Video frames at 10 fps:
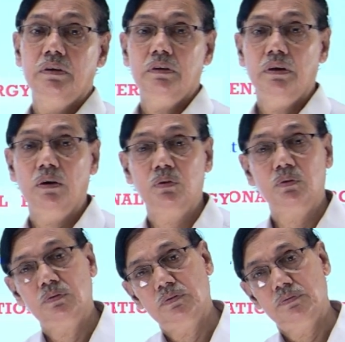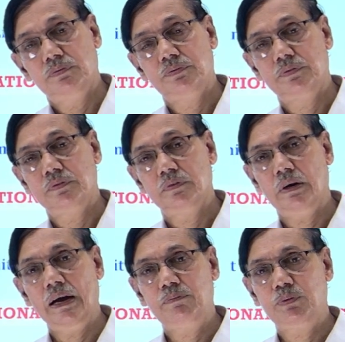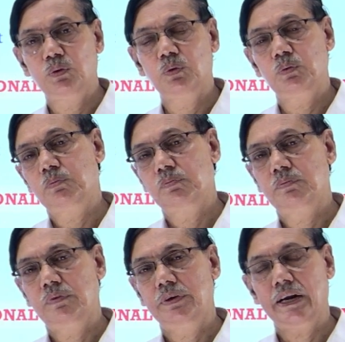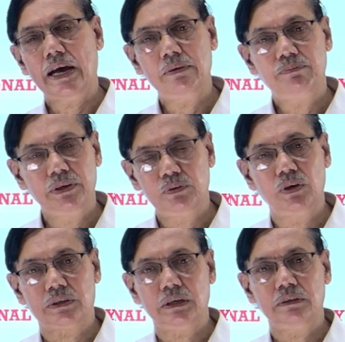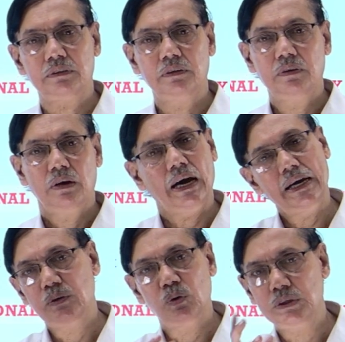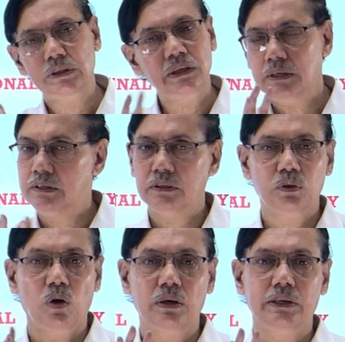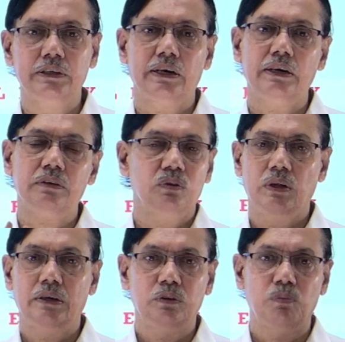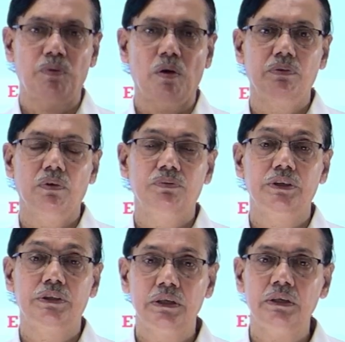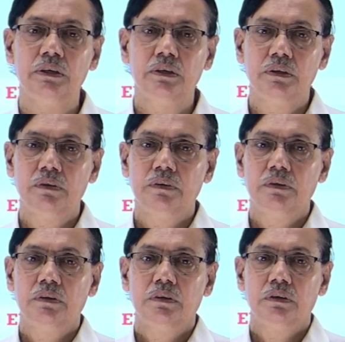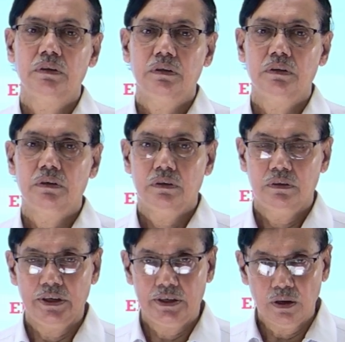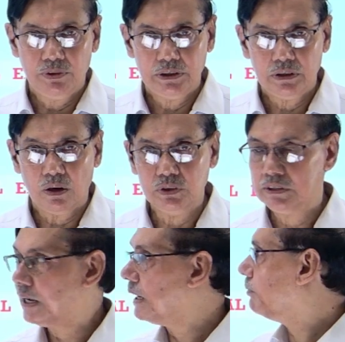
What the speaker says: Now I have to derive the equation. I know G, it is non-degenerate, so there is no problem of the G, degree of degeneration. Now the second